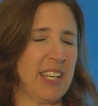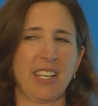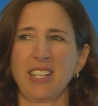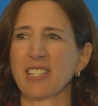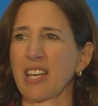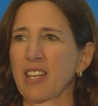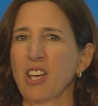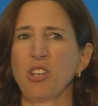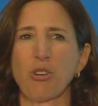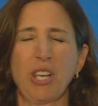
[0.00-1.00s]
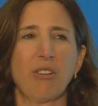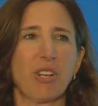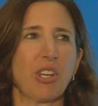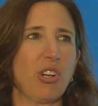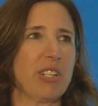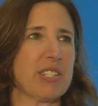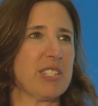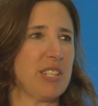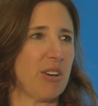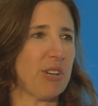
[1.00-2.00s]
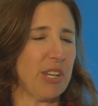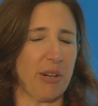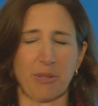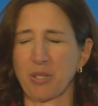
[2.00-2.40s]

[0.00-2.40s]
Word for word: And he's like, You're hearing it all in stereo